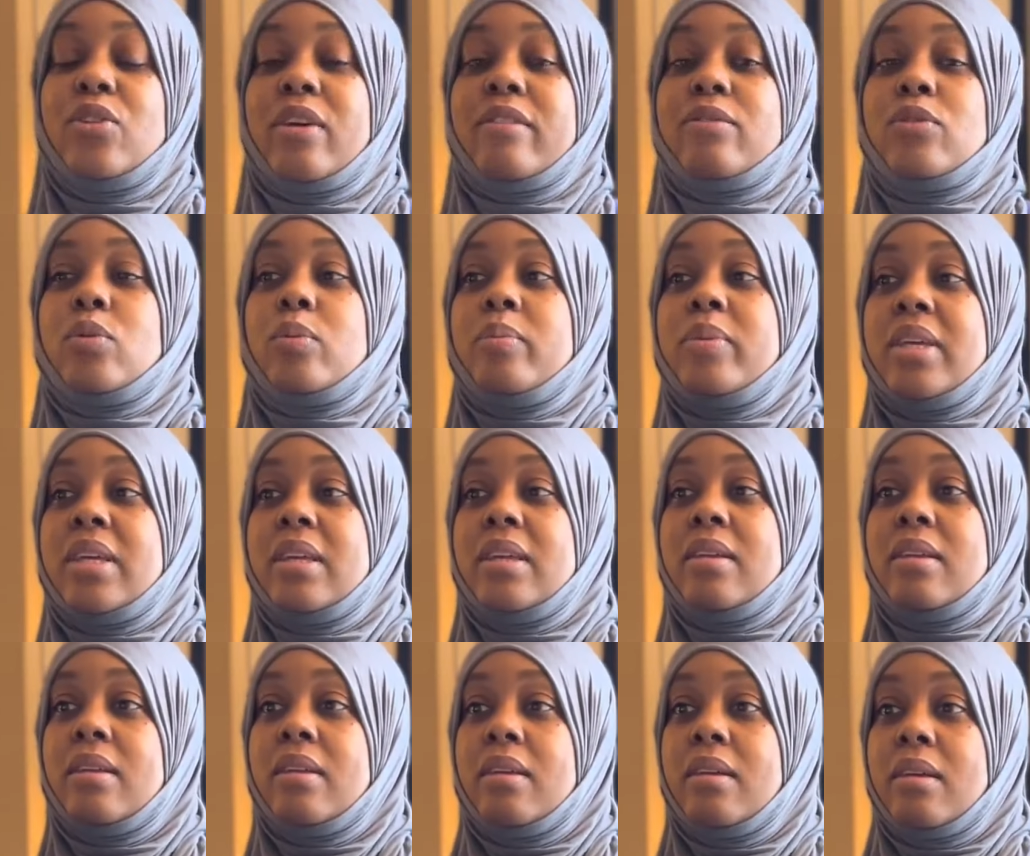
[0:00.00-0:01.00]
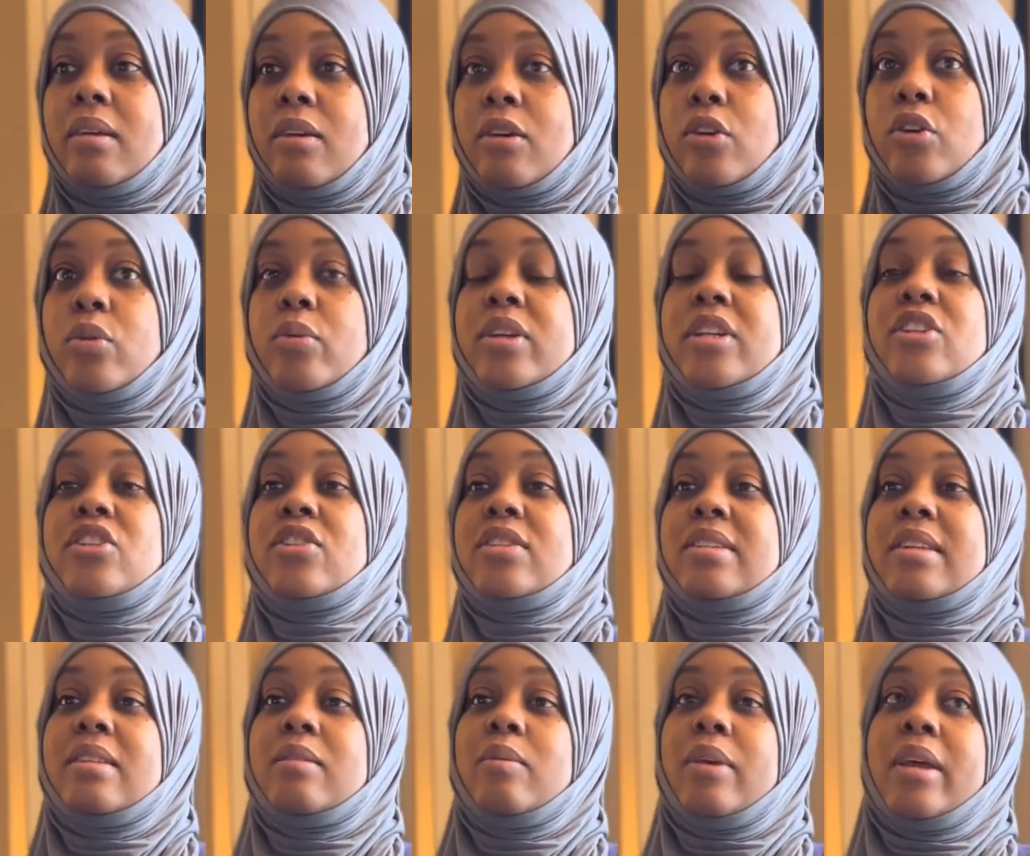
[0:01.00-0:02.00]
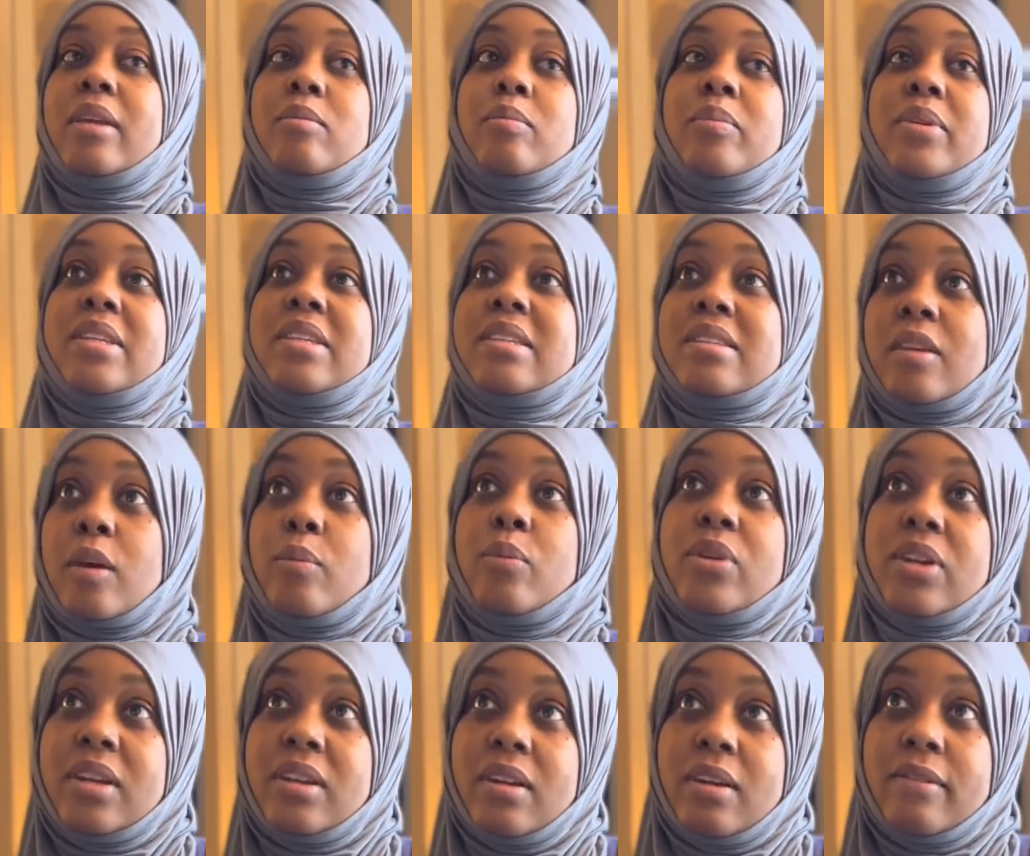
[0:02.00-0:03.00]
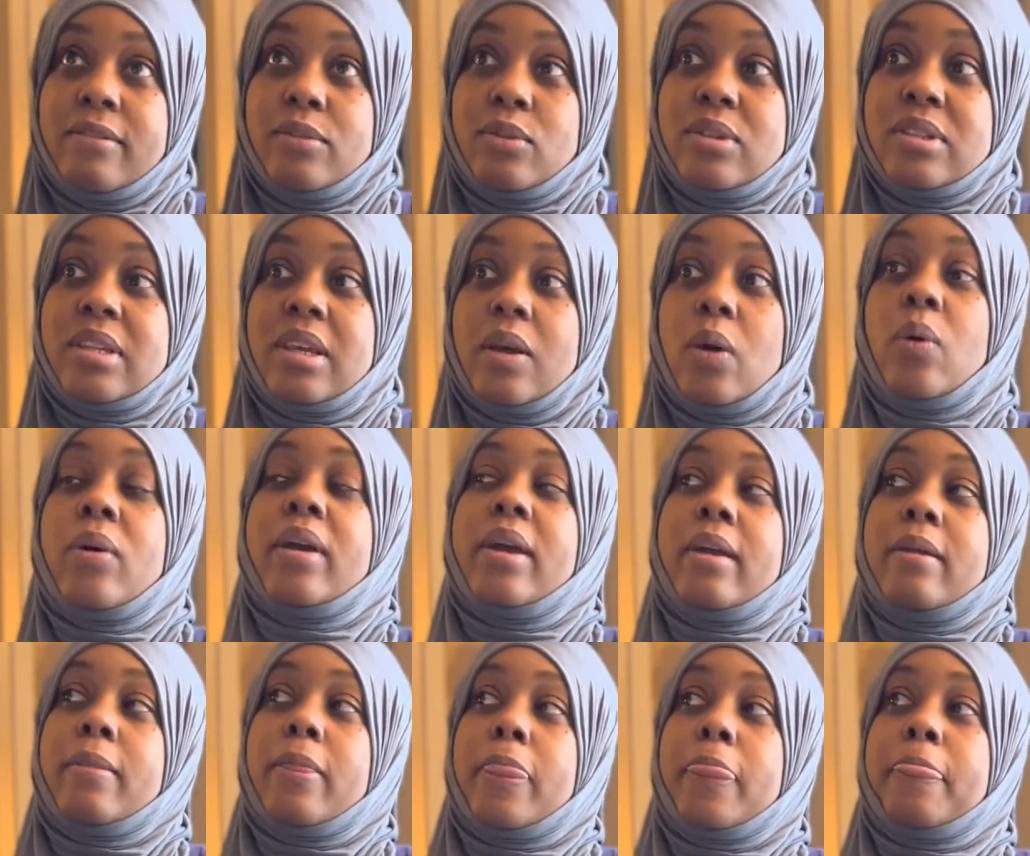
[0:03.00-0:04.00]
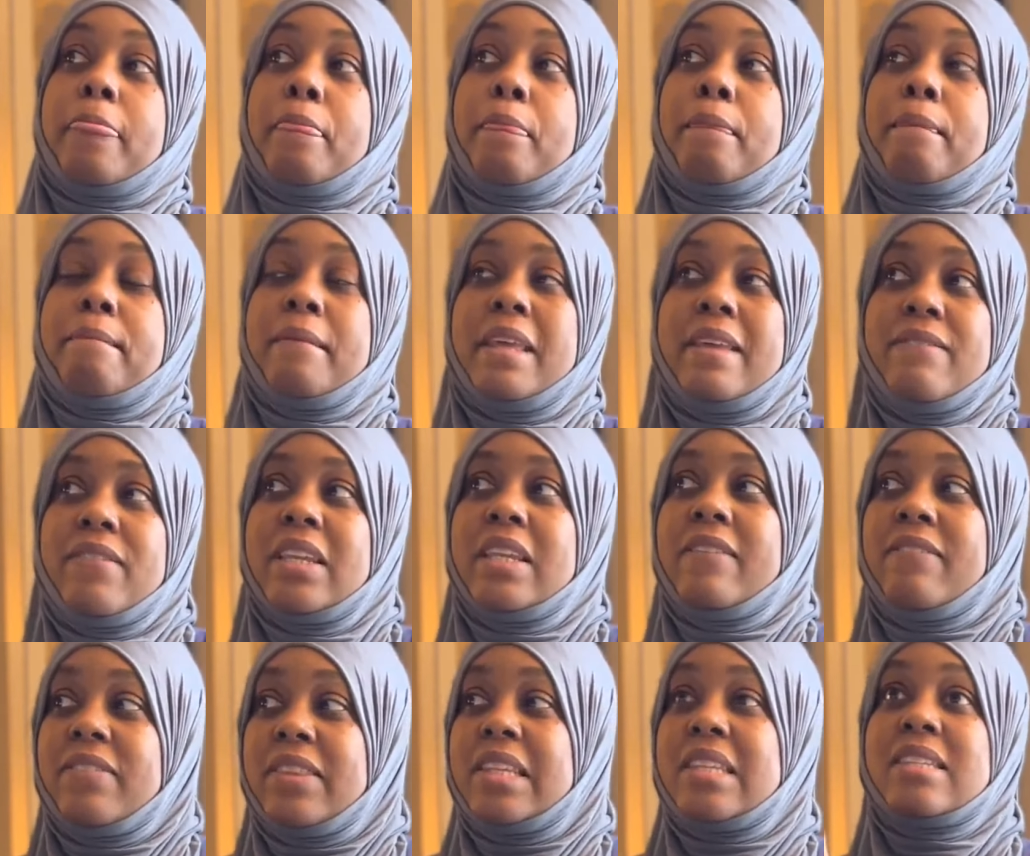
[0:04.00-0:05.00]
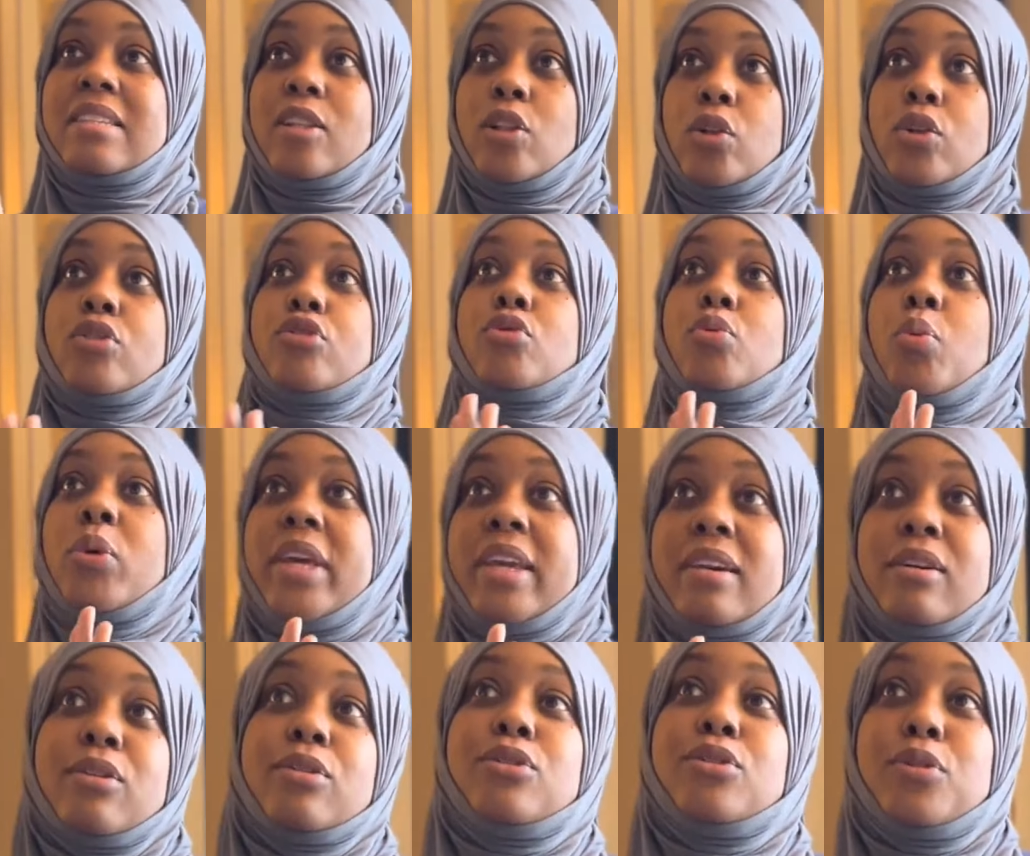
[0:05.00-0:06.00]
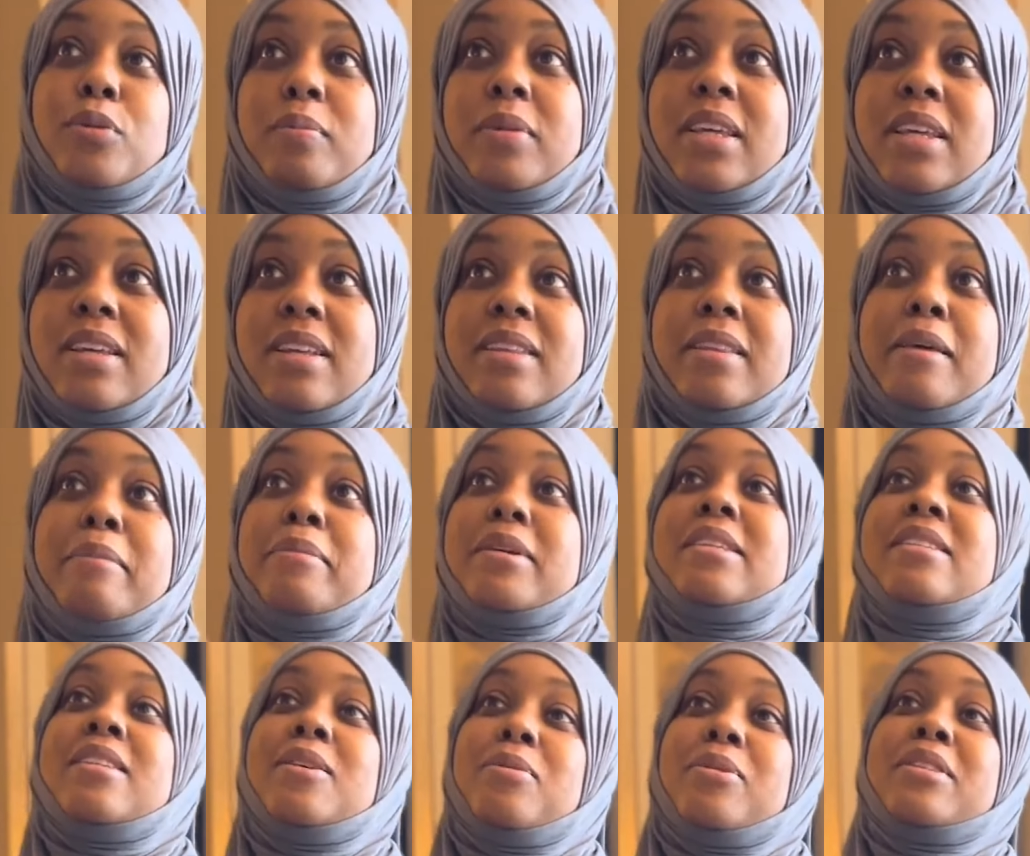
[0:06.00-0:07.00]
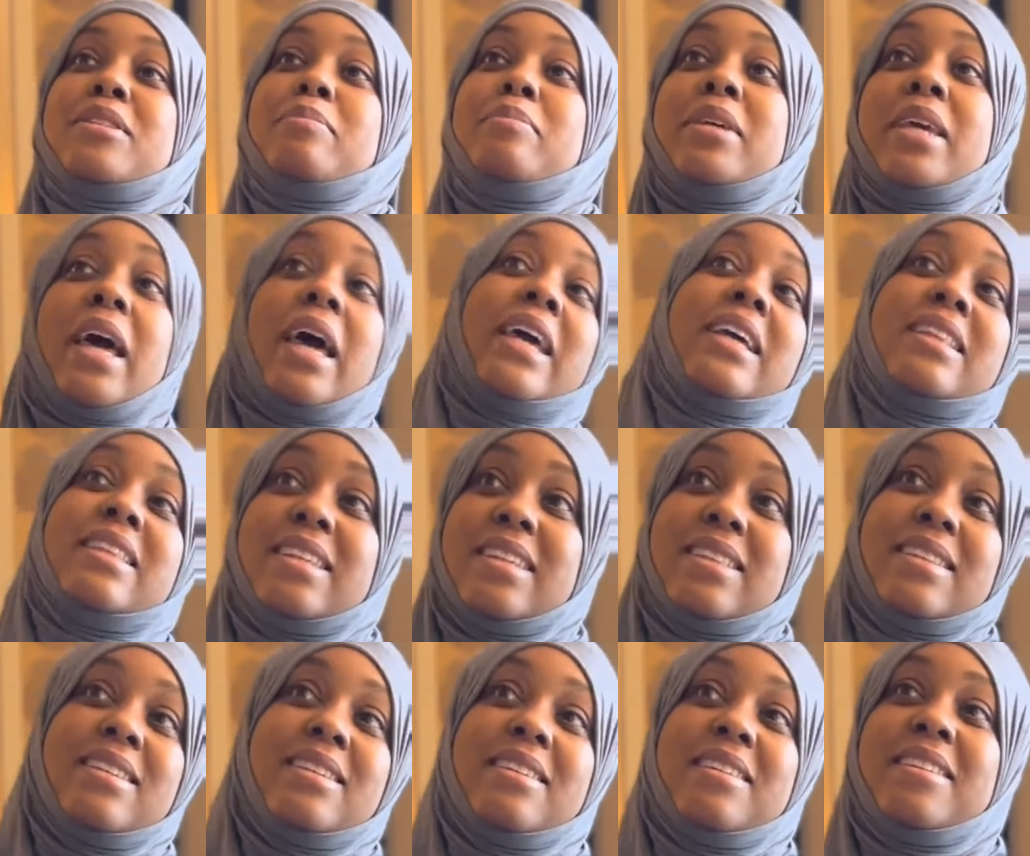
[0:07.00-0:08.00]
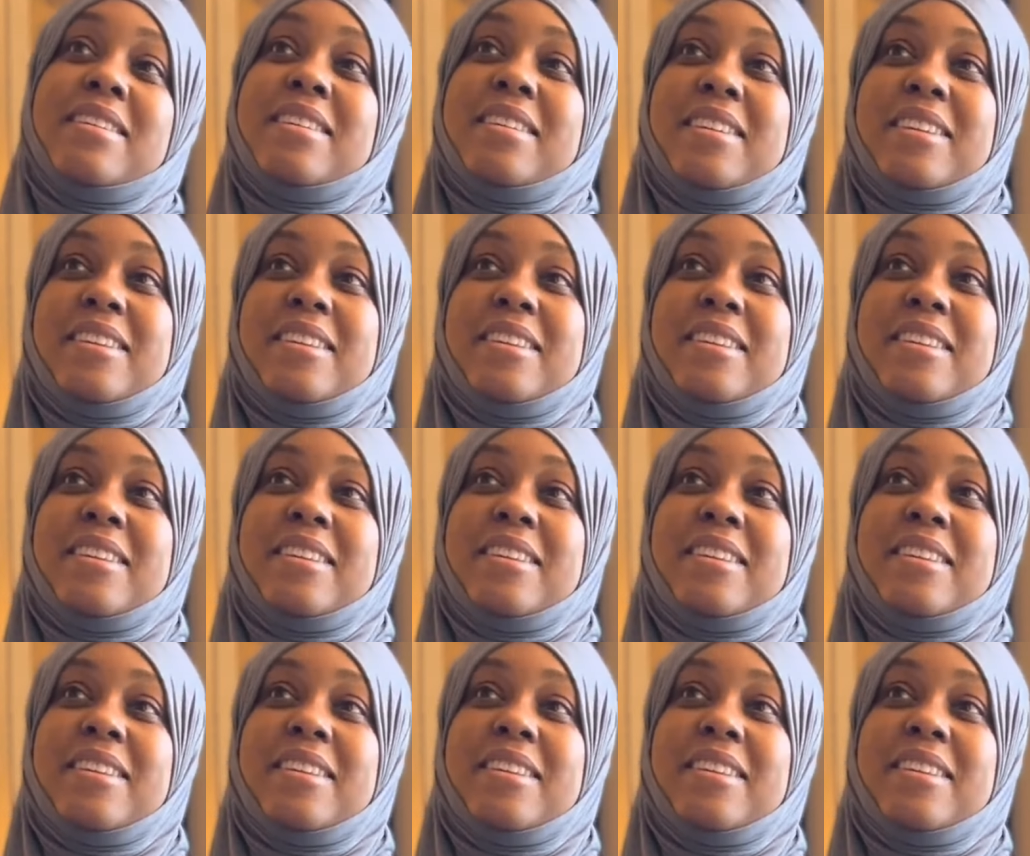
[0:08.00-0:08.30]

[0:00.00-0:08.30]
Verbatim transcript: have to be courageous and, and be stubborn enough to say, okay, even if this looks weird to me, let me see what's behind it.